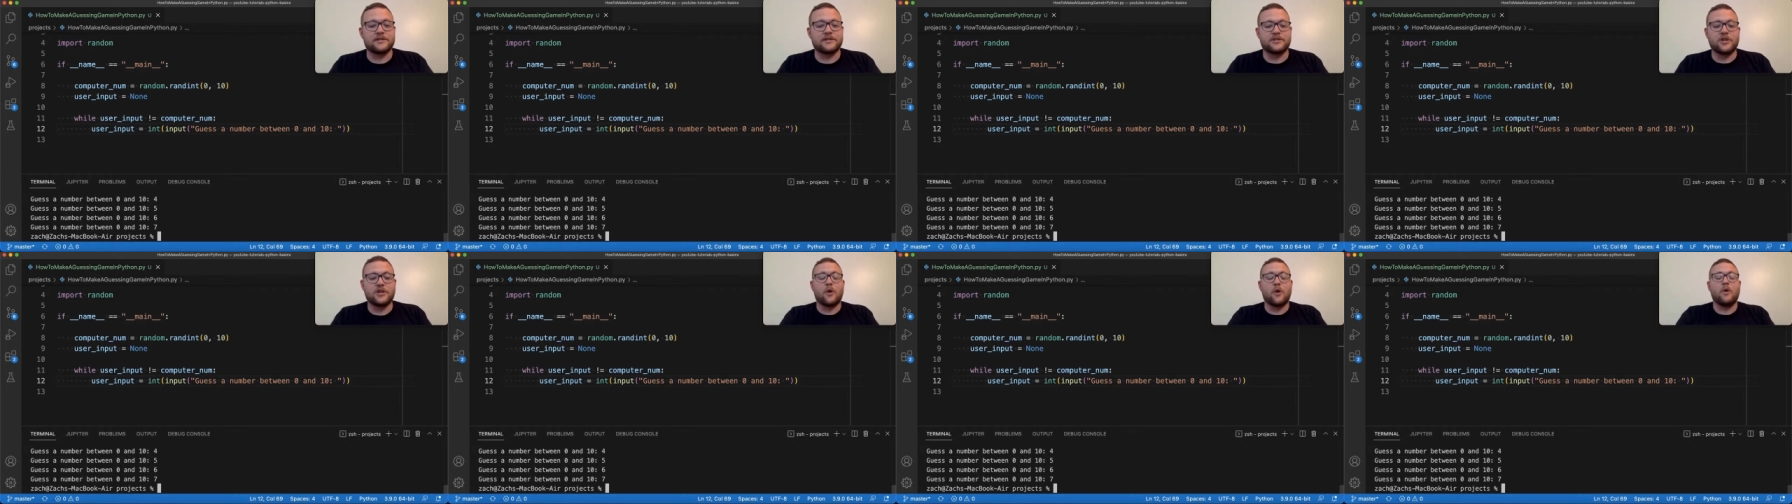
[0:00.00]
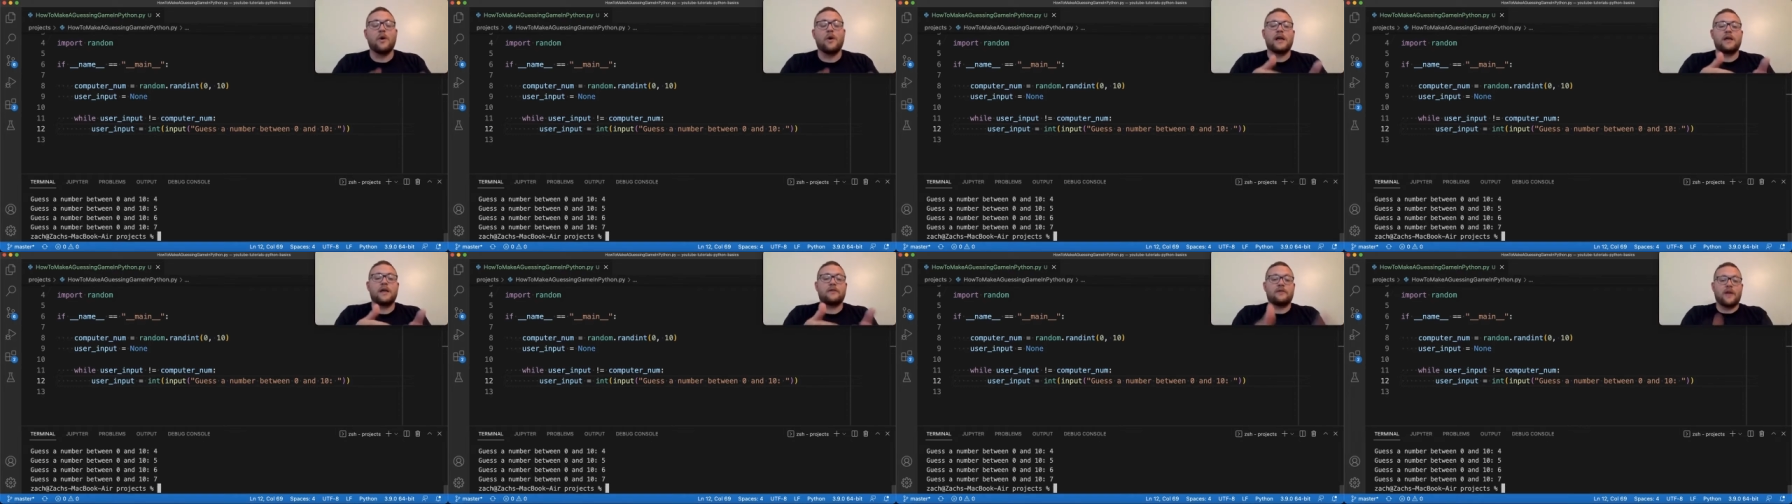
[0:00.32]
So
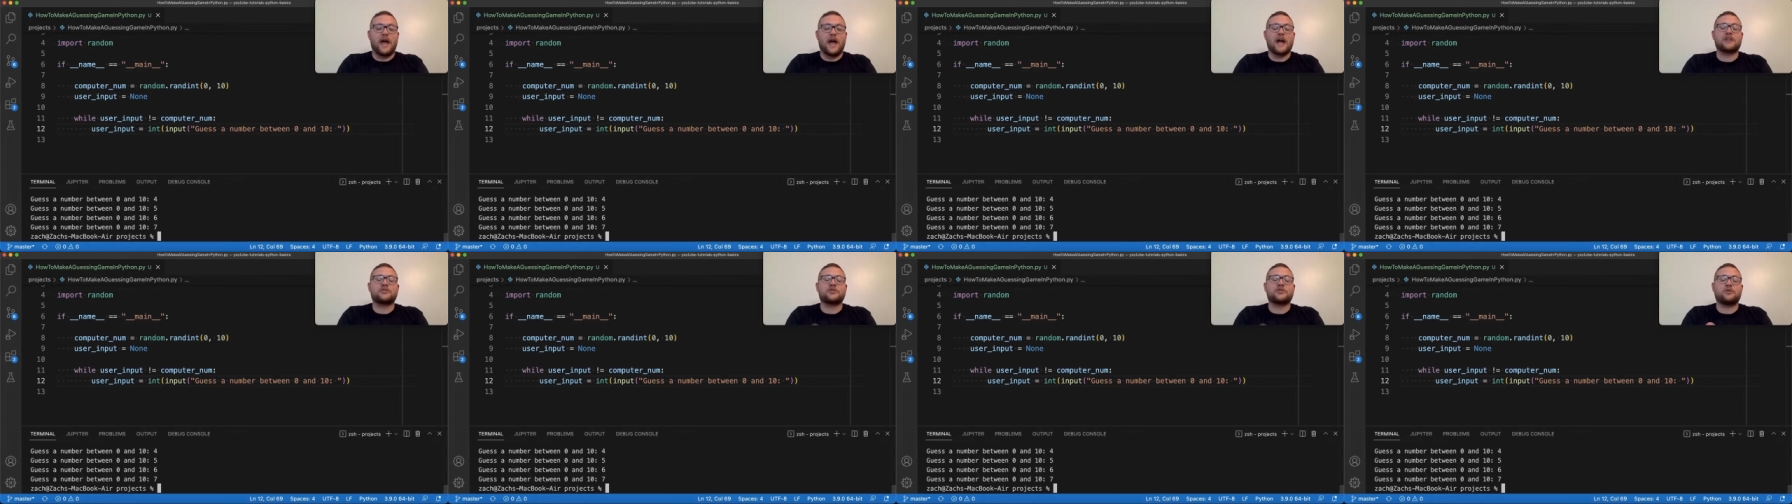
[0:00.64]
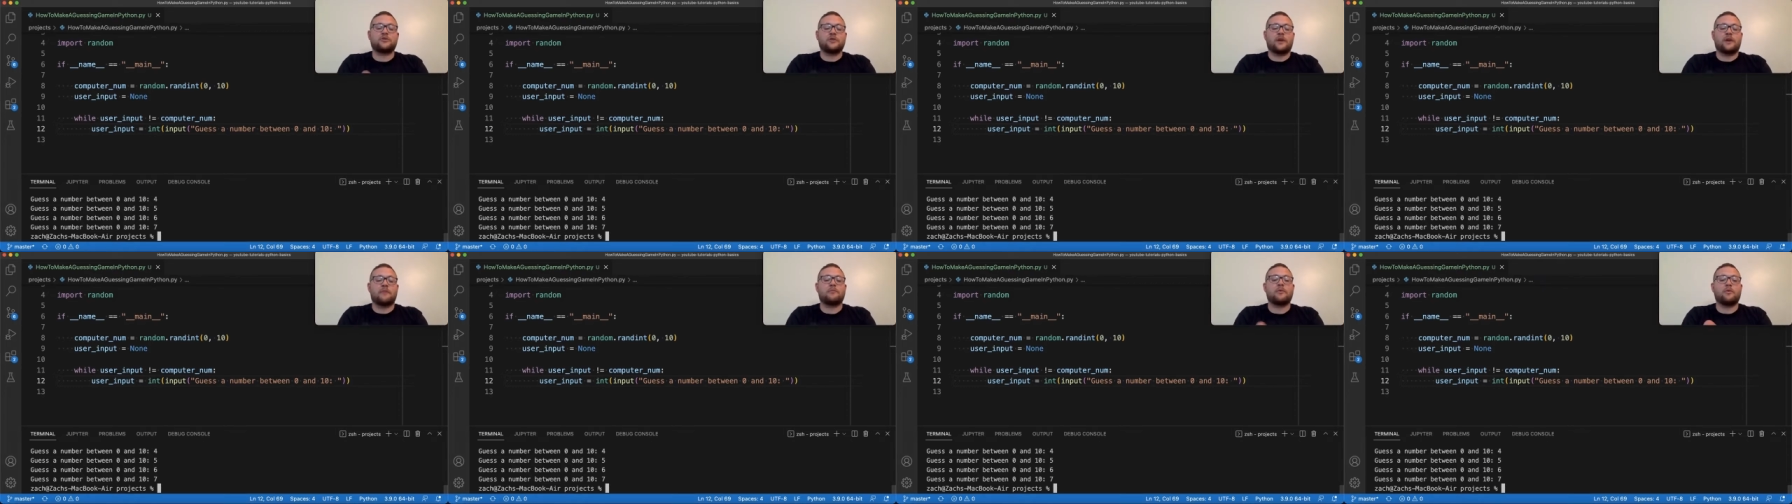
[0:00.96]
if the actual
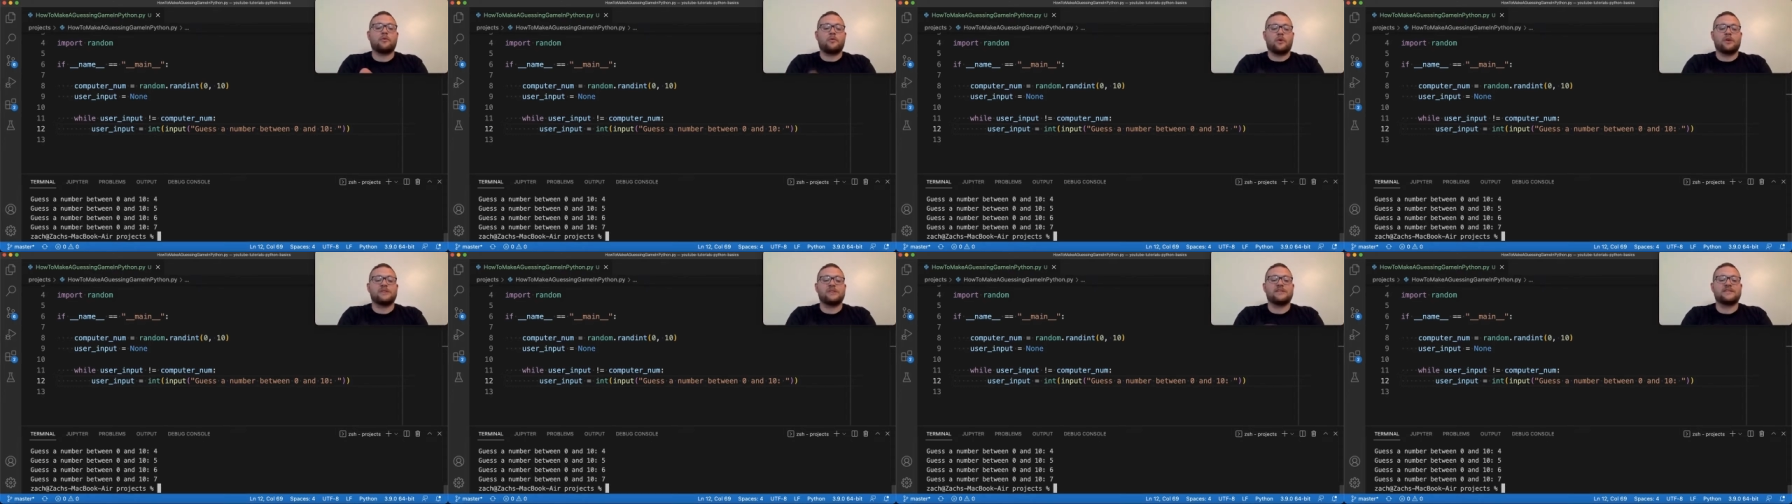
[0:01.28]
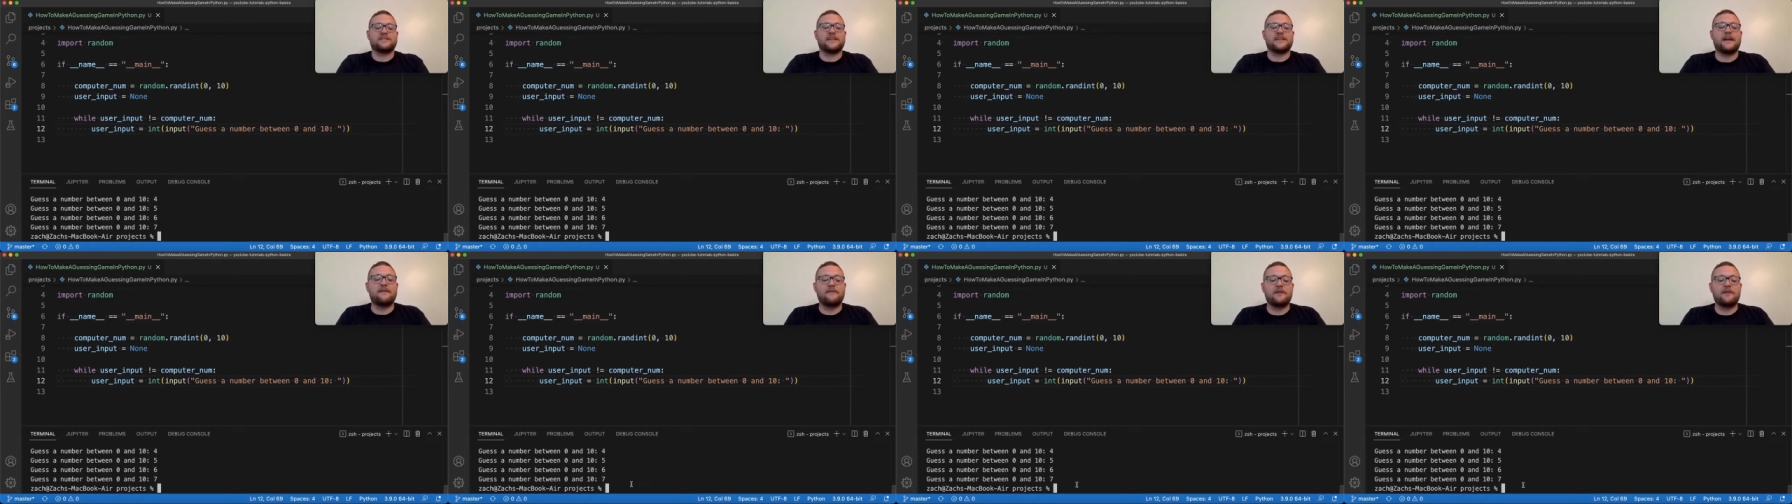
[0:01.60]
number was
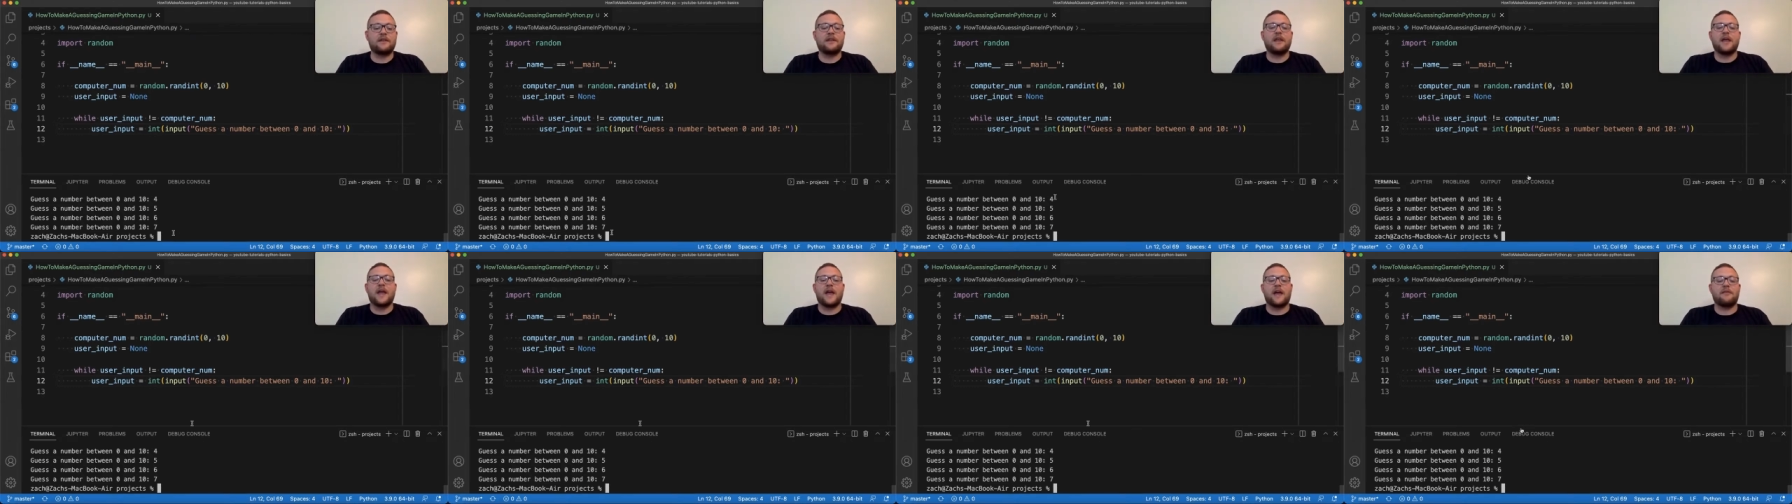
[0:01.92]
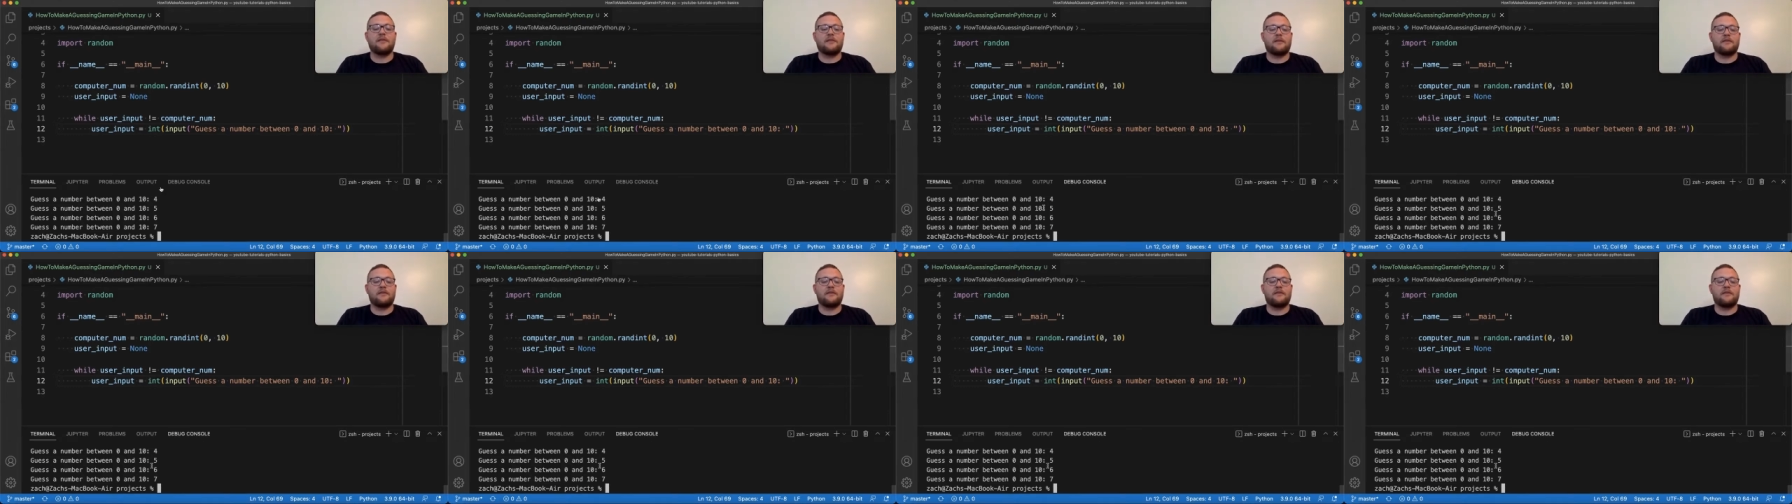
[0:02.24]
seven, and then